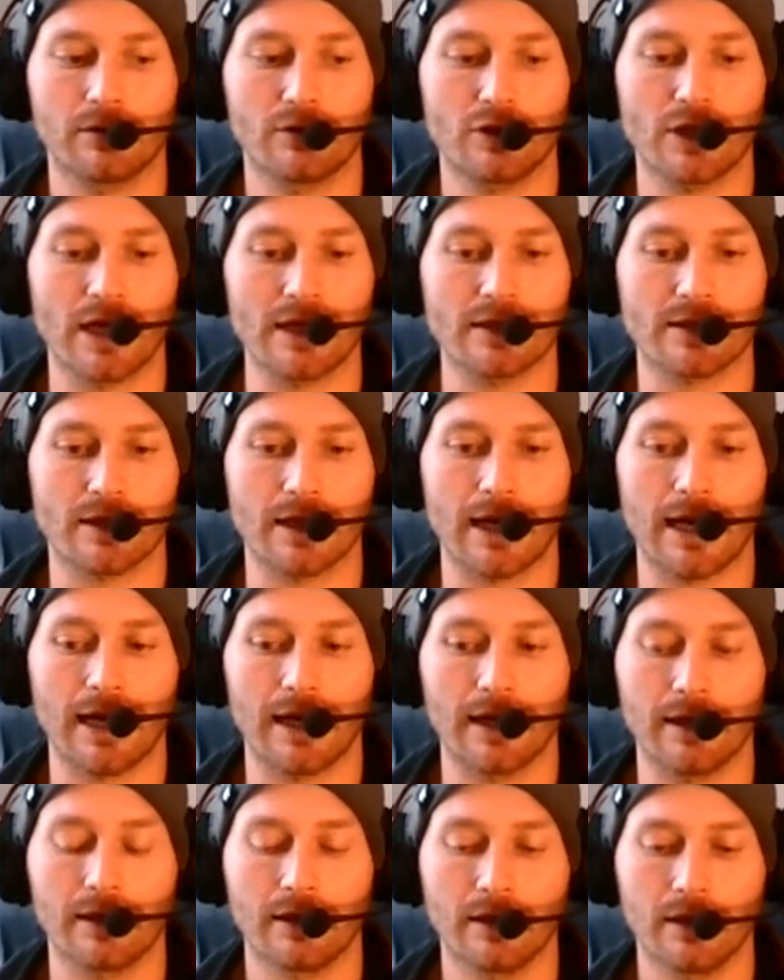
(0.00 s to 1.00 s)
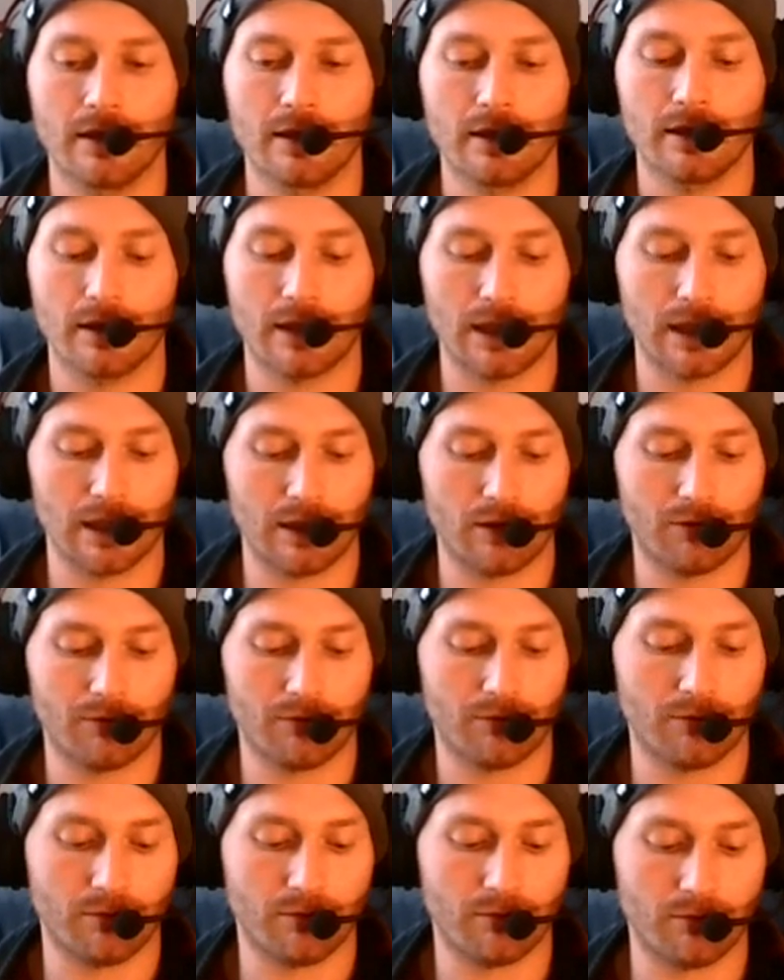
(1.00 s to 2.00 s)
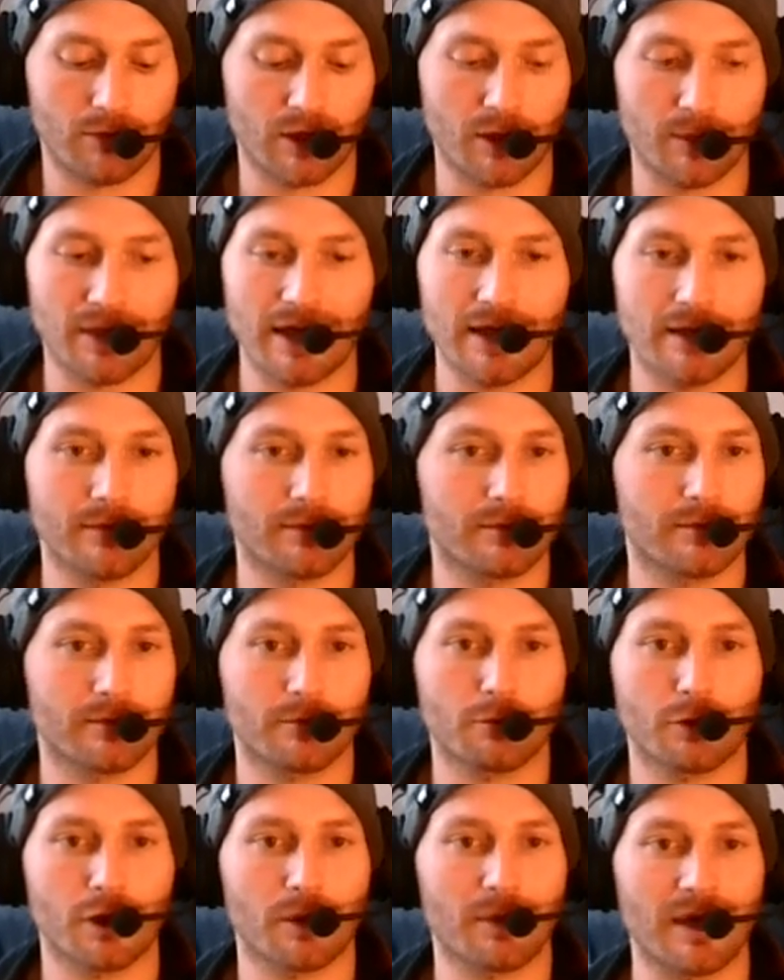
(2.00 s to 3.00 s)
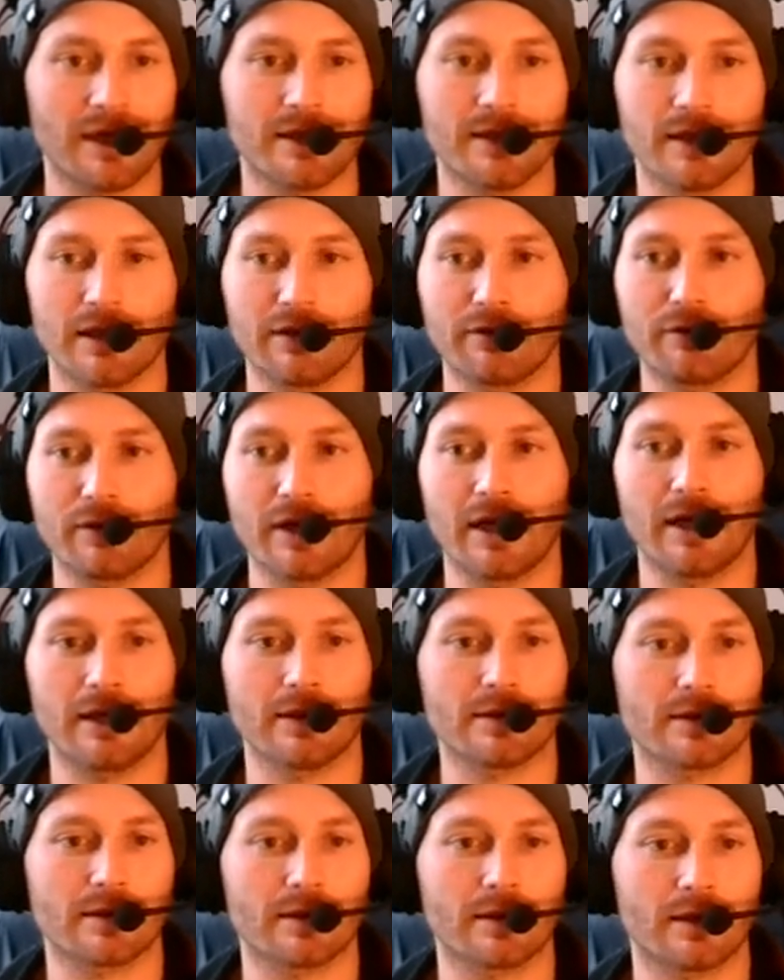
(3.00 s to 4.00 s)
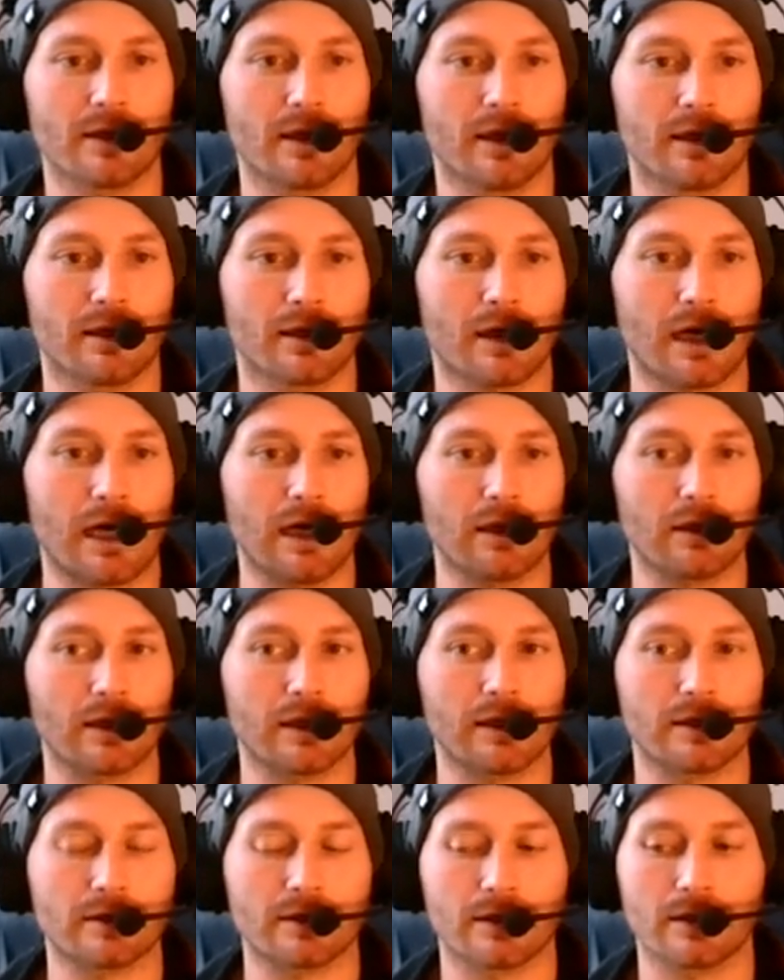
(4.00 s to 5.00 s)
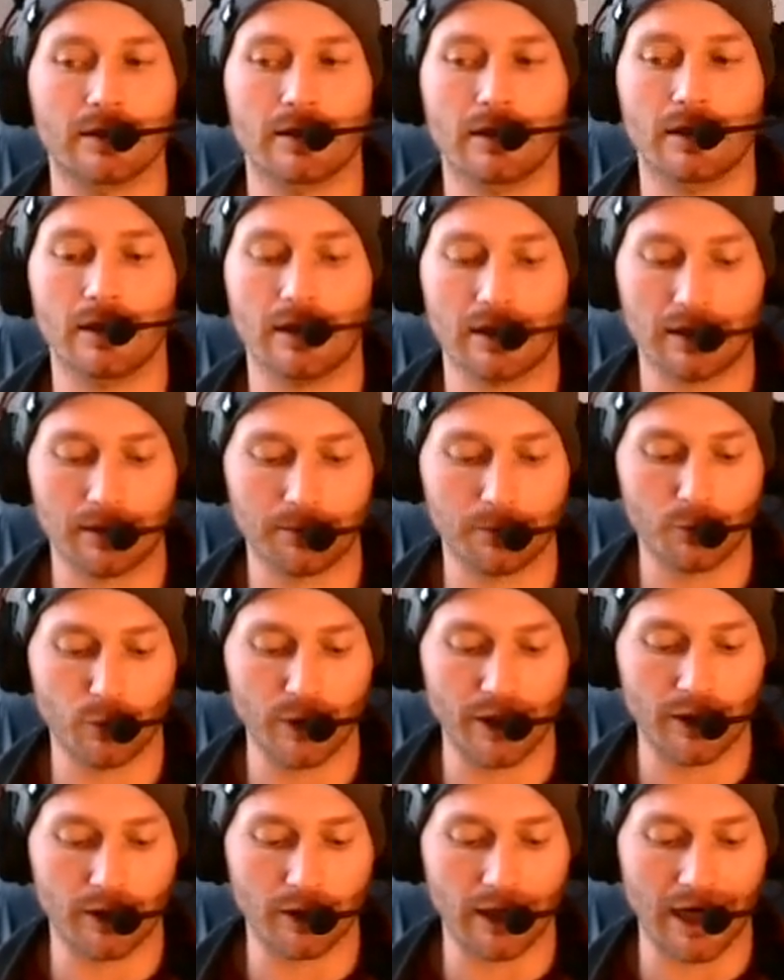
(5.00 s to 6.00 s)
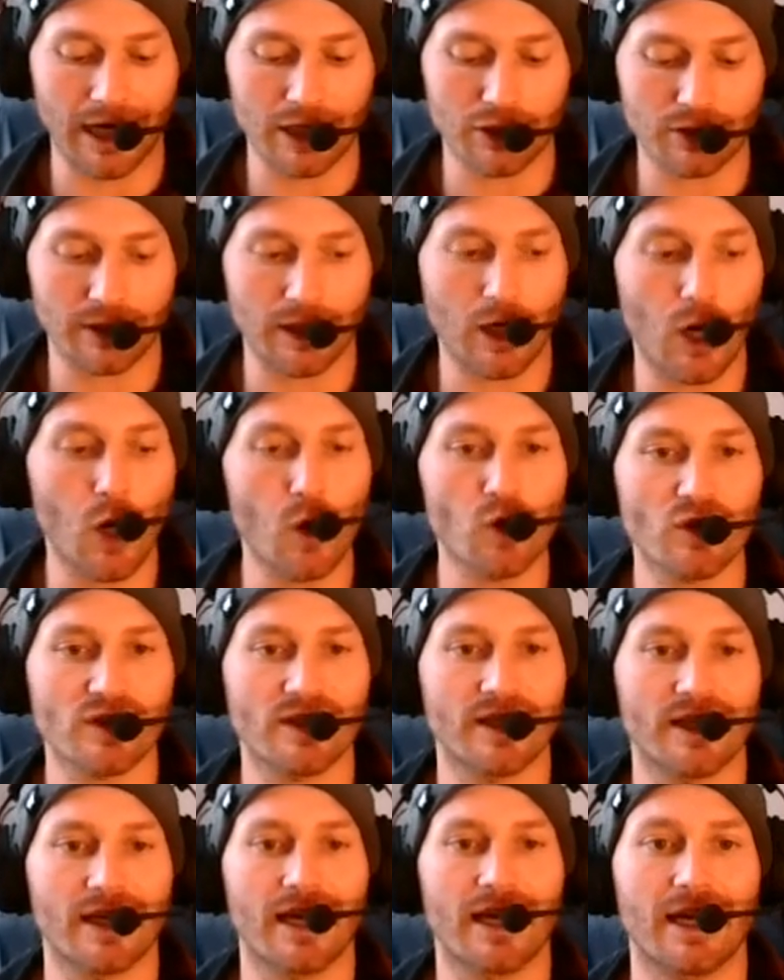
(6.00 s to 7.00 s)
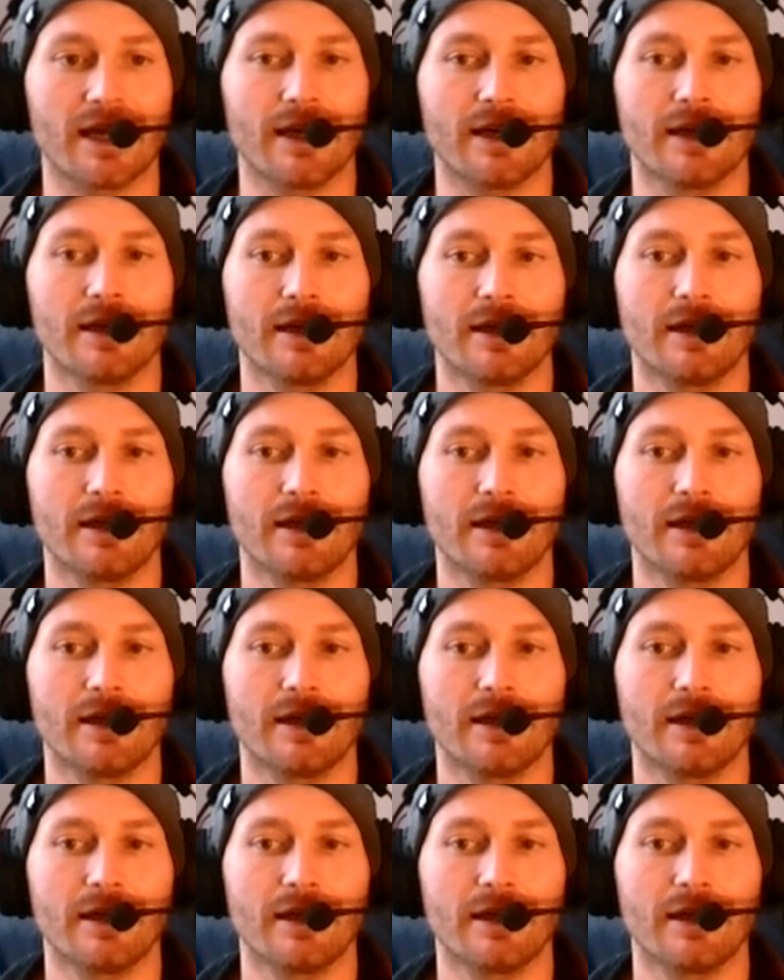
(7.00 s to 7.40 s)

Chase and I, one of my dear friends and colleagues, and we are actually hosting a